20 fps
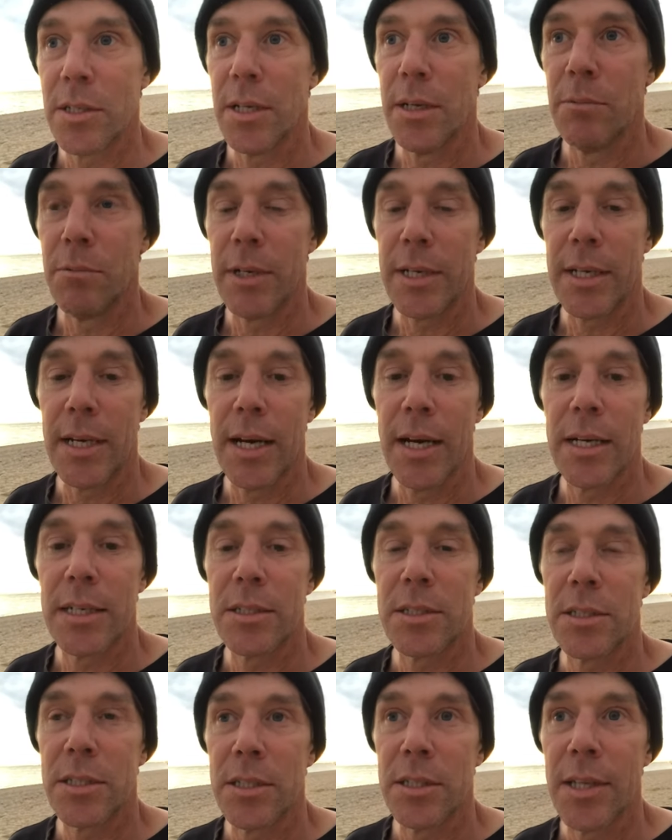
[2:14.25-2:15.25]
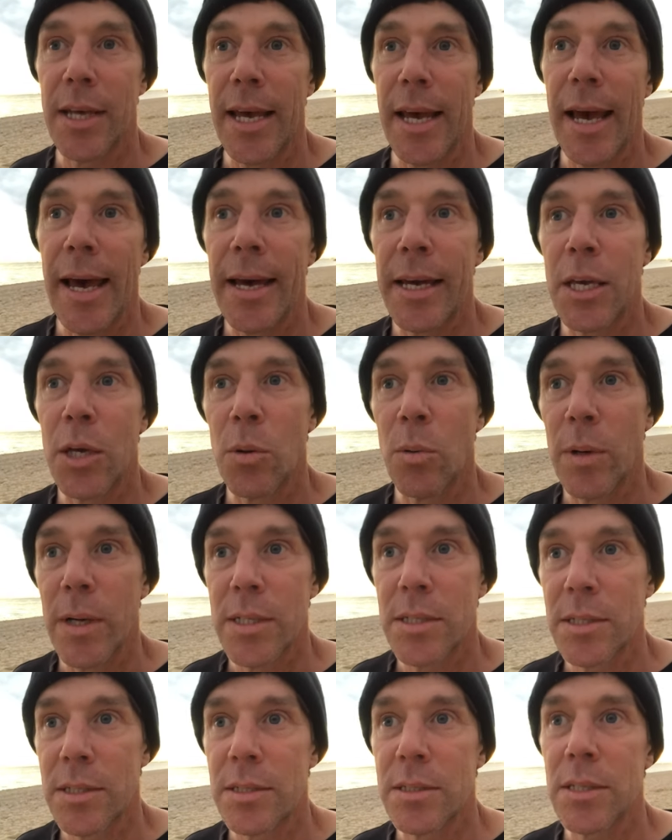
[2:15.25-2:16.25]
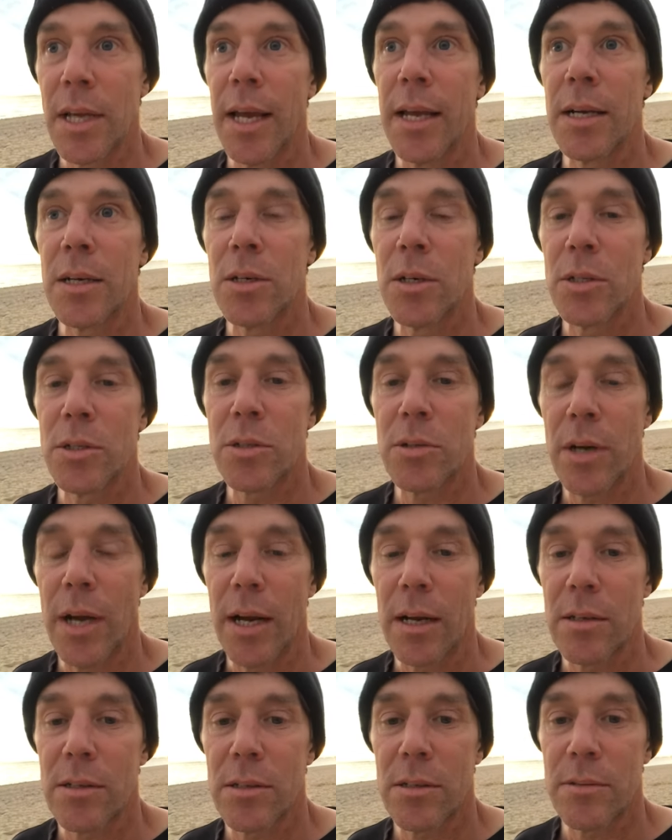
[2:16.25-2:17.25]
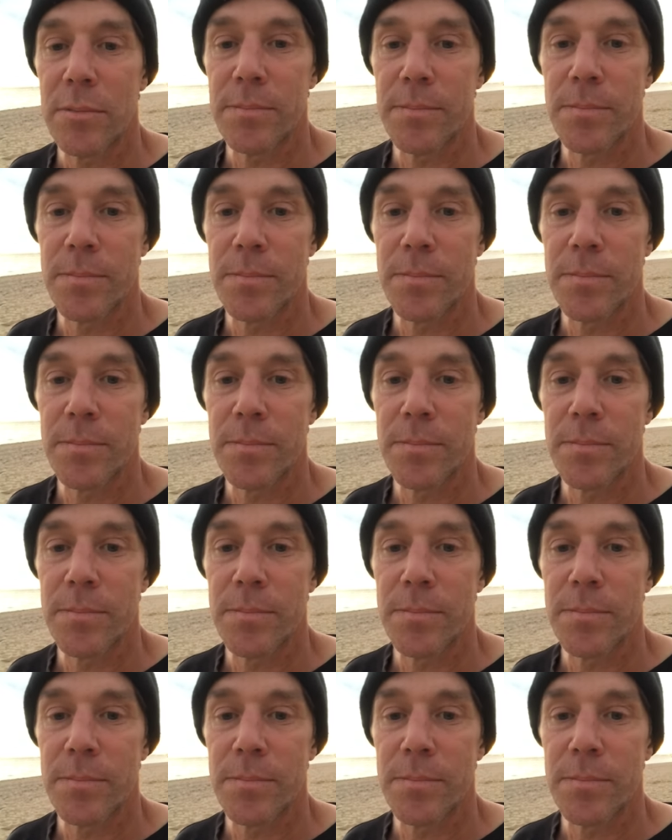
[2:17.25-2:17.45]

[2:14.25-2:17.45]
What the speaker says: in regard to their acquiescence and contracts.